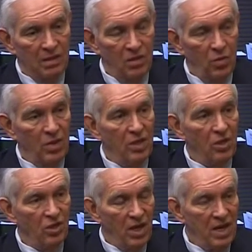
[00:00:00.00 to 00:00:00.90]
you know, within
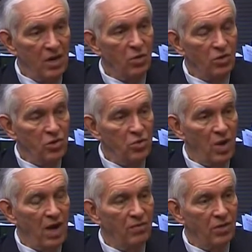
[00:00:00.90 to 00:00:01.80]
the day or two
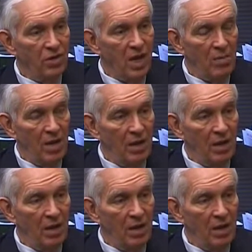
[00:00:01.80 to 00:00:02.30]
after it came in.